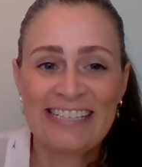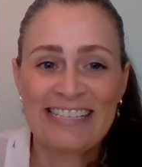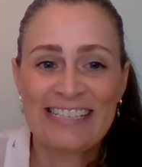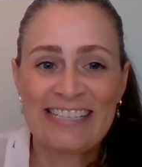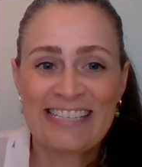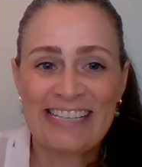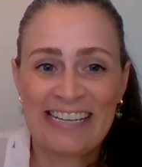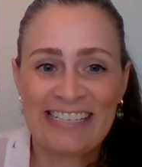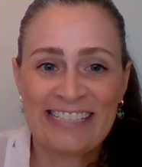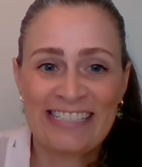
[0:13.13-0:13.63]

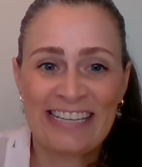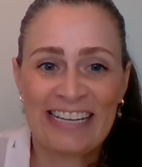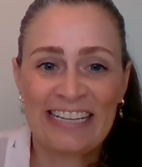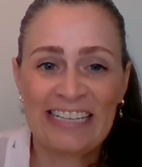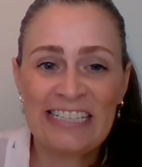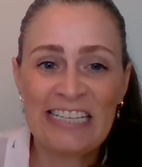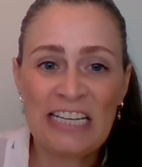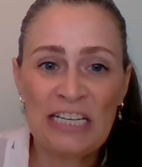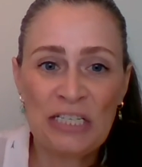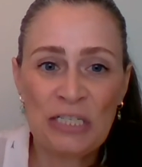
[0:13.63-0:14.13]
Sites
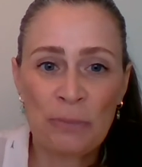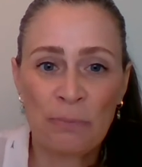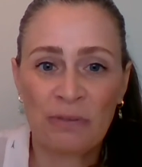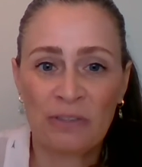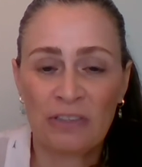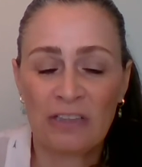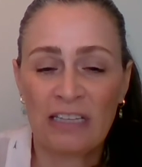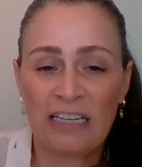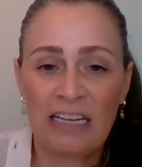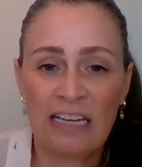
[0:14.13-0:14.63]
like
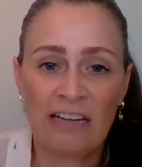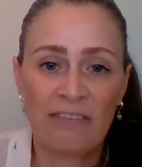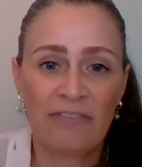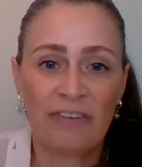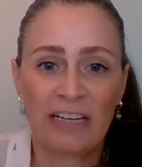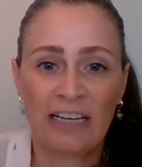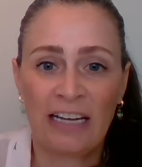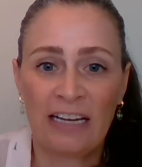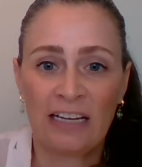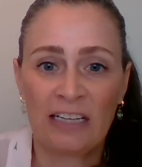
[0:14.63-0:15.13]
Teachable,
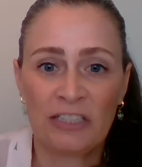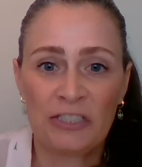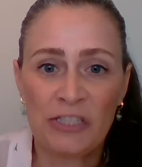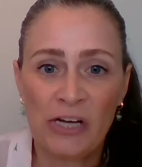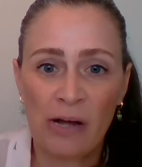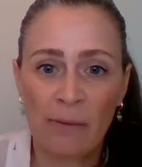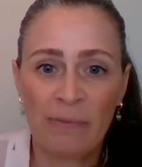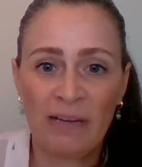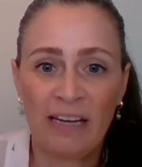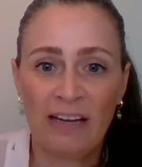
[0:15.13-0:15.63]
Thinkific, and
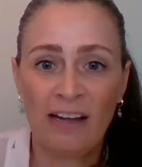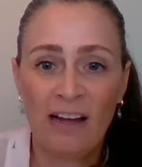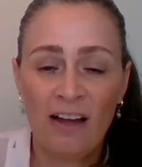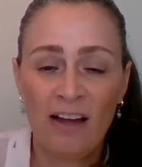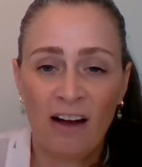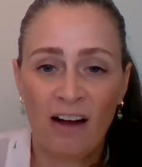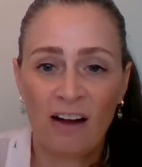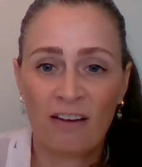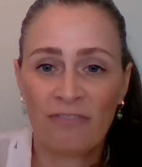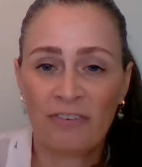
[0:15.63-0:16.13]
Kajabi
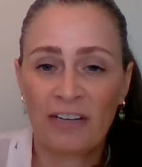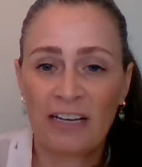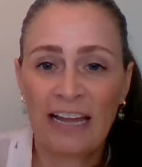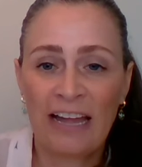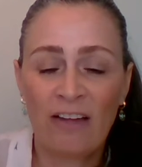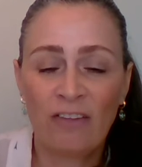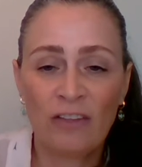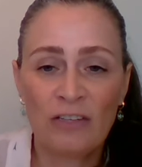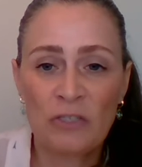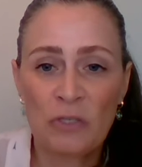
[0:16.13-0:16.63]
offer
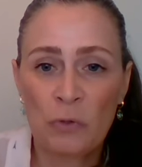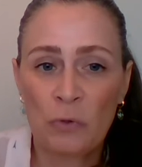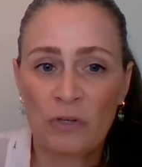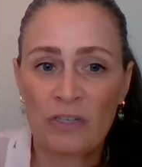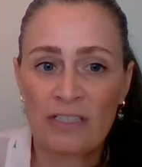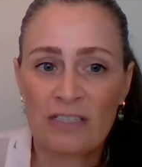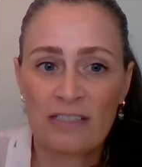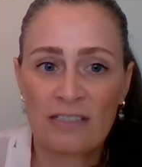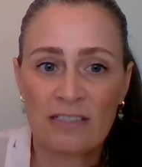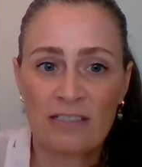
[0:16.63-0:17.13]
countless
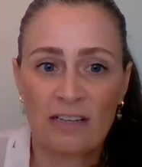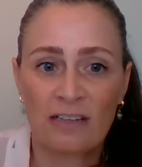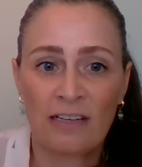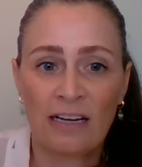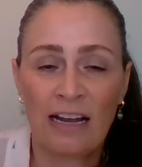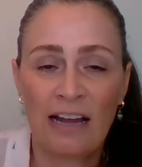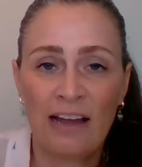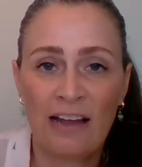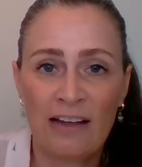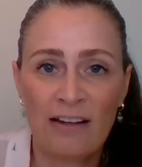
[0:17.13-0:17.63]
courses
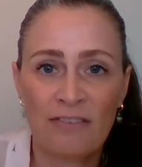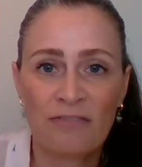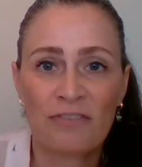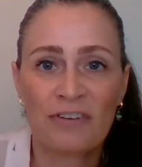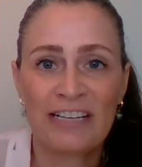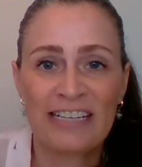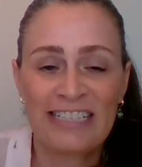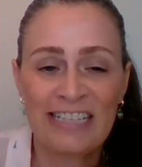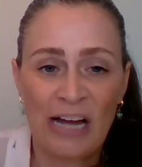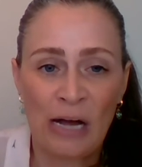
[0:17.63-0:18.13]
on
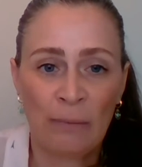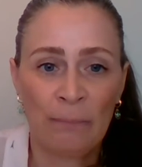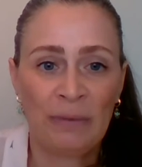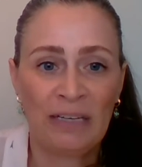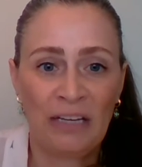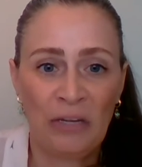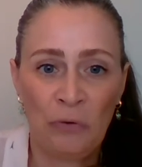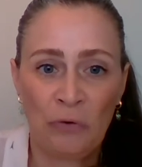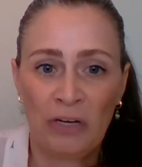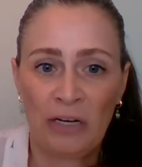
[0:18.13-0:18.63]
every
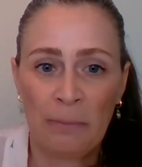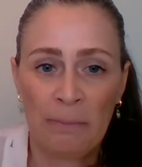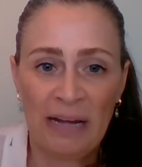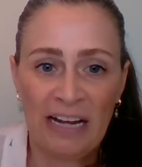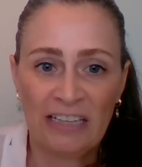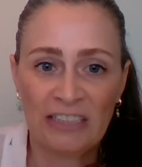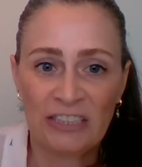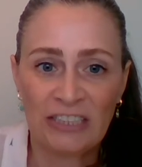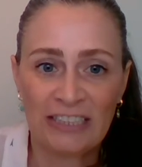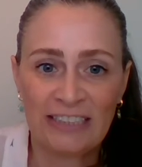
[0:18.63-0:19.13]
topic you can
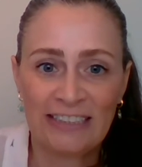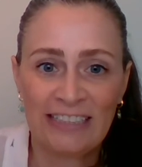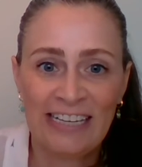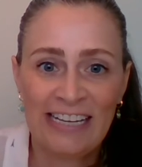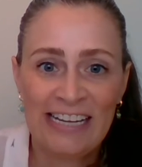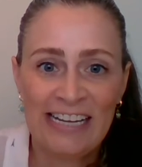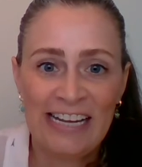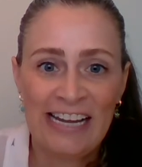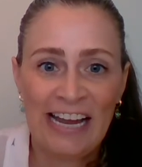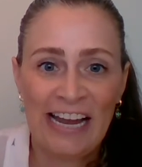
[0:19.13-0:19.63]
imagine.
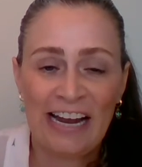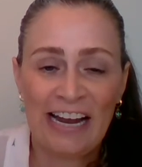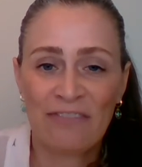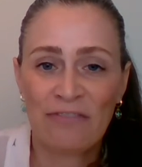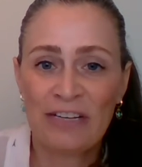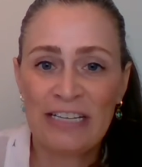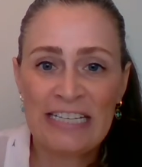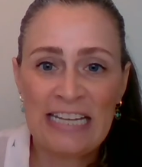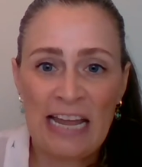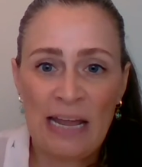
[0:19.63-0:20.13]

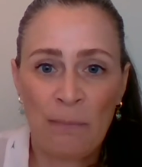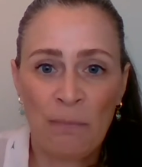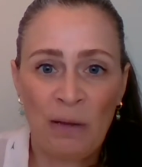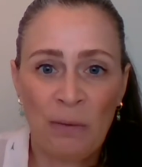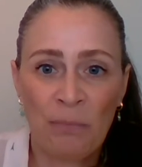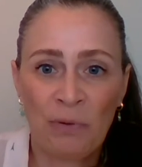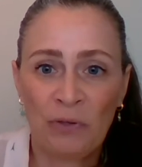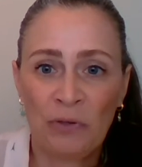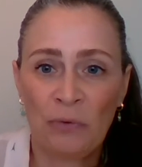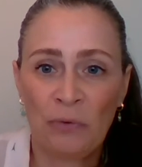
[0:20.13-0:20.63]
Every day,
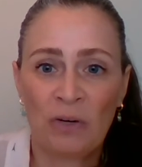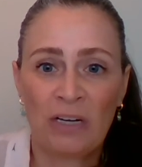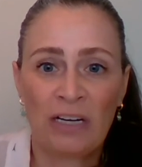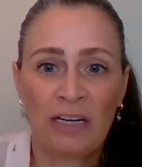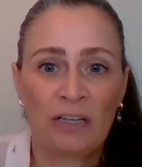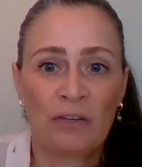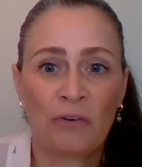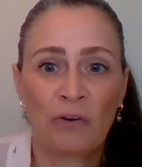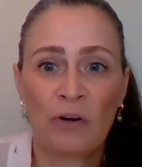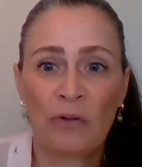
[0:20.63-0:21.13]
people who want
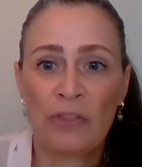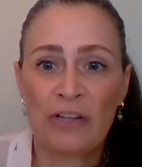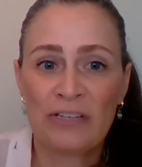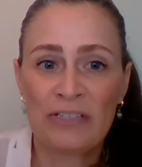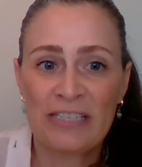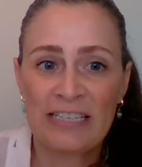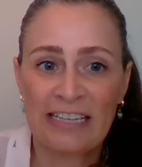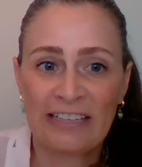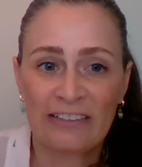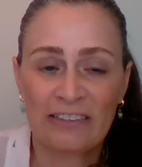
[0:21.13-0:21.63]
to grow their
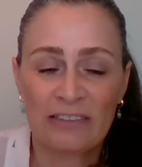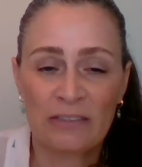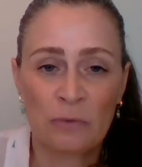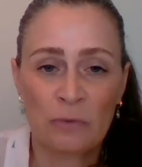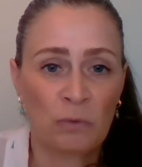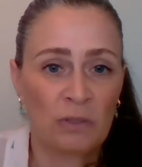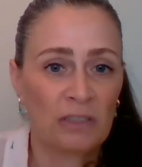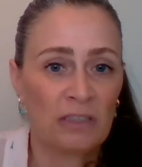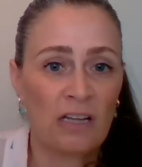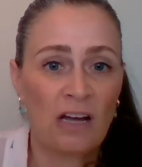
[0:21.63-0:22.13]
skills
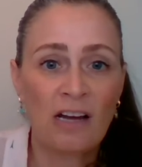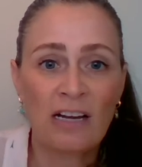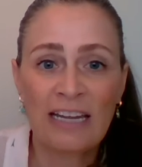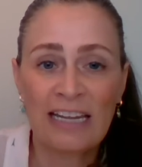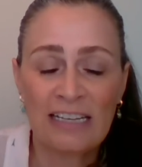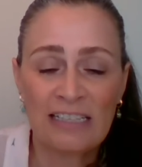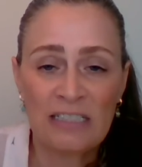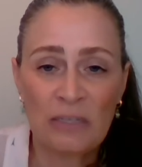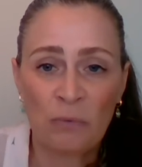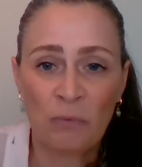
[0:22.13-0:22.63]
will log
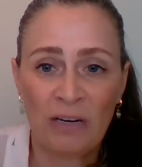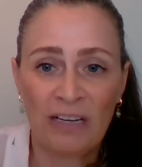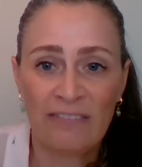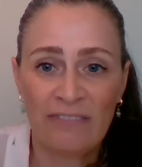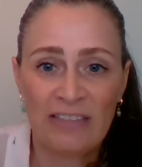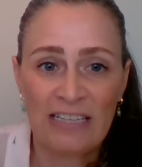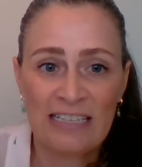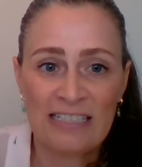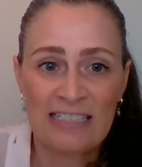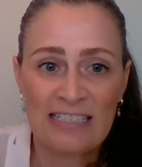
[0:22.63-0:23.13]
into one
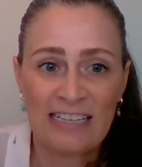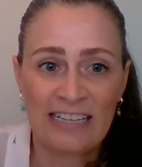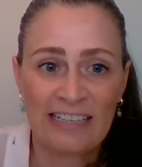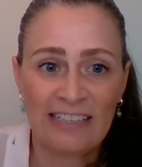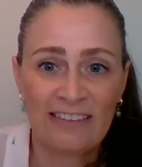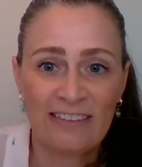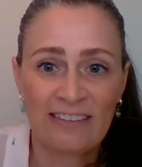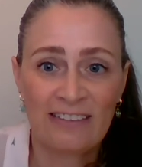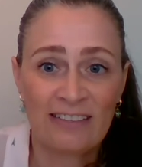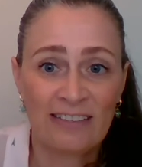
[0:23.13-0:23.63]
of these
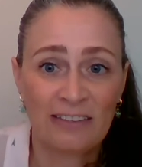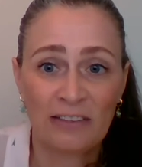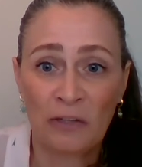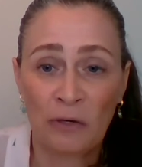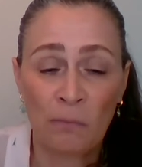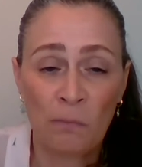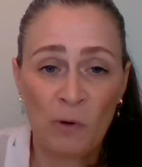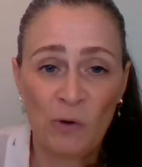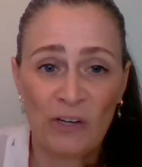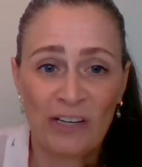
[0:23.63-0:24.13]
sites to
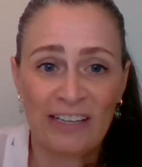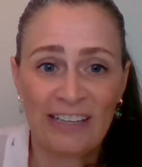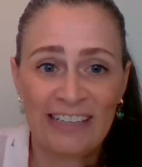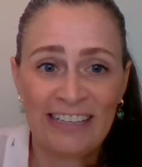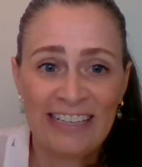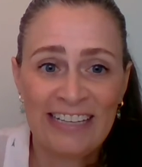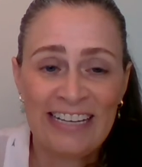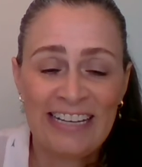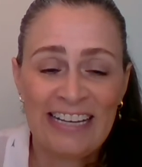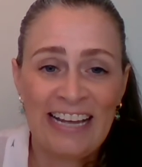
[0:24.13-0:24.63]
learn more.
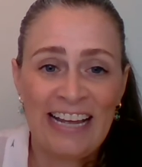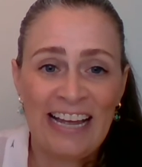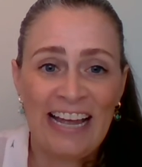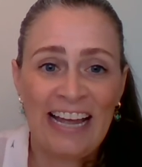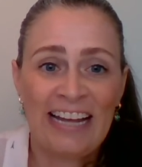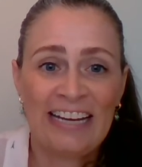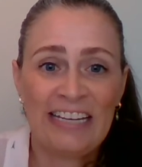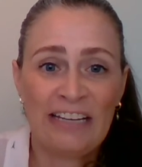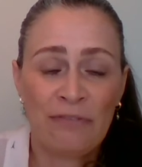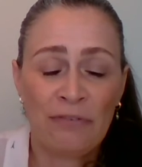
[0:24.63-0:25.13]

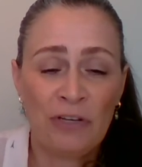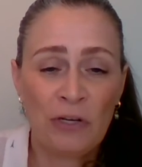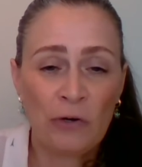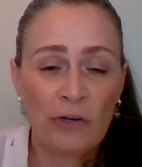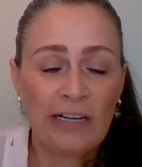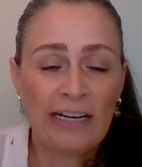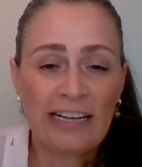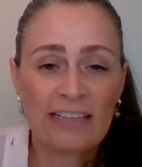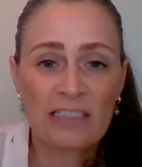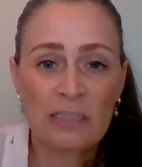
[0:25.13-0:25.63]
And if
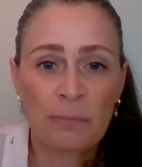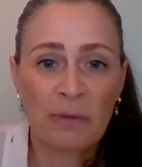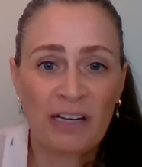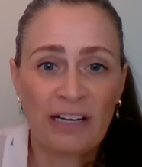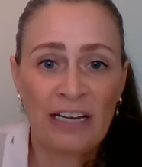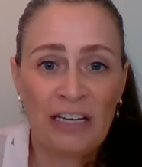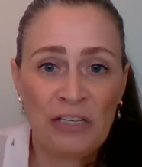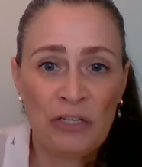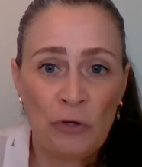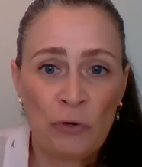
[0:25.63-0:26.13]
you're an expert
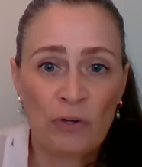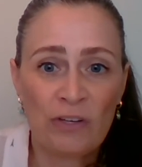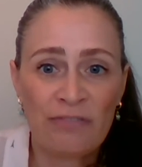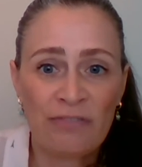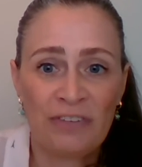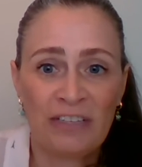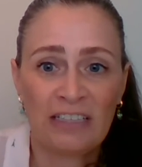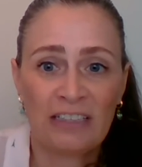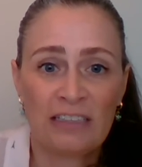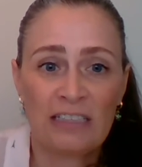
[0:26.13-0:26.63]
in your
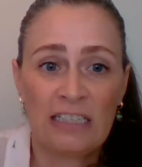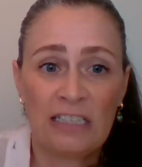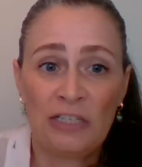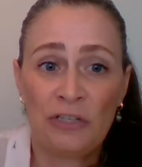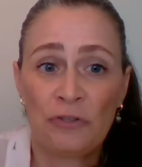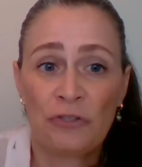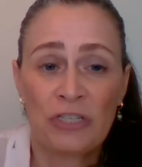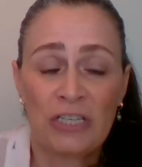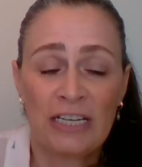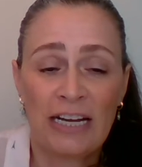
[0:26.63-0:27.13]
field, then
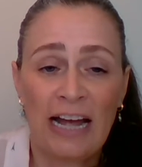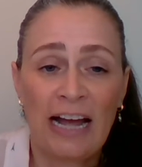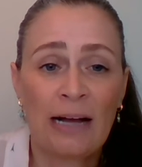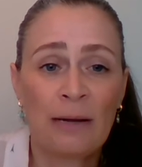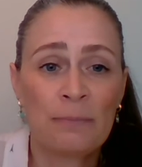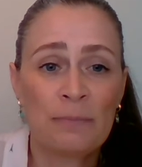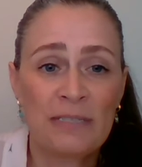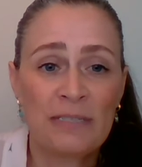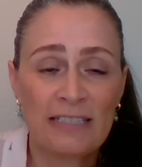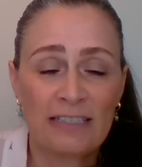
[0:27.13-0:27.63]
you should
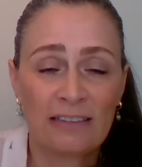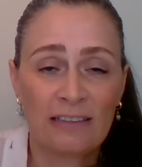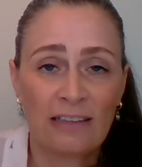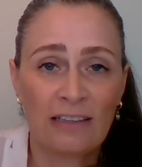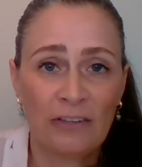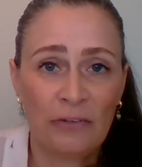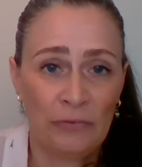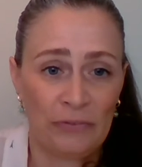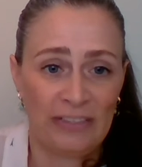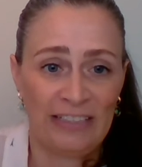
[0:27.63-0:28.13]

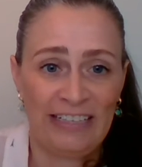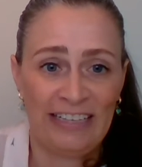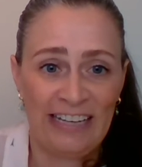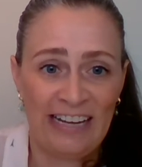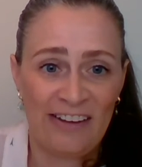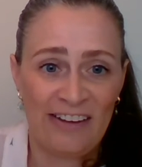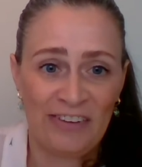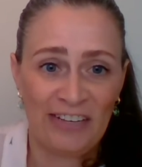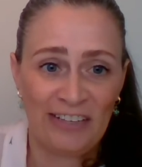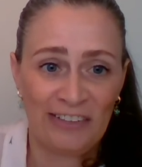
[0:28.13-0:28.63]
absolutely
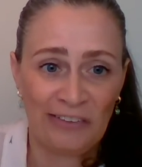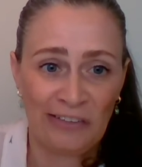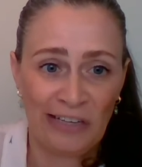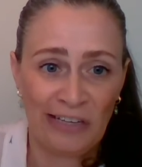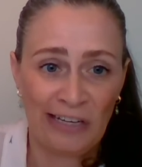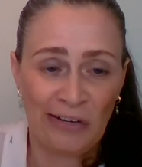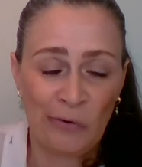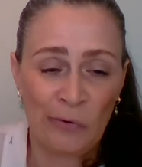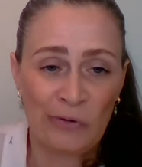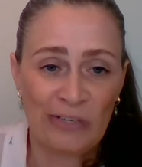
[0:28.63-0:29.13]
have an
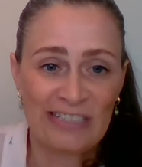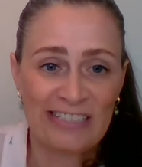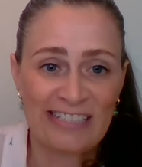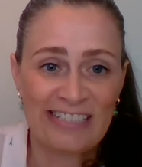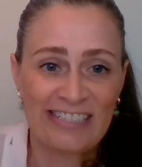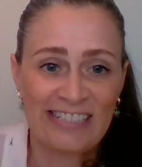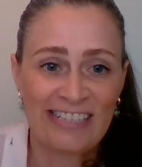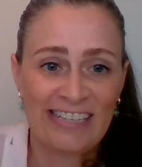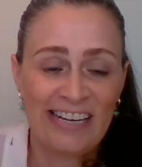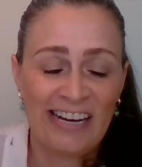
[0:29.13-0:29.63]
online
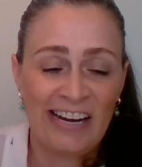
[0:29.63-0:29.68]
course.